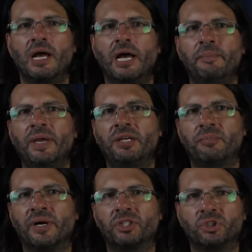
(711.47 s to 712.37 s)
I
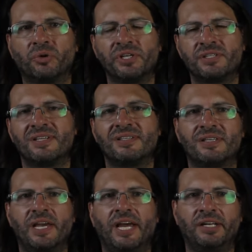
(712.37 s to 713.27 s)
make my
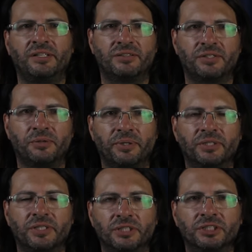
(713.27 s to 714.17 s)
choices and
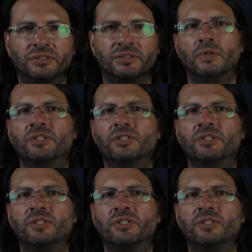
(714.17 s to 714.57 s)
interpretations.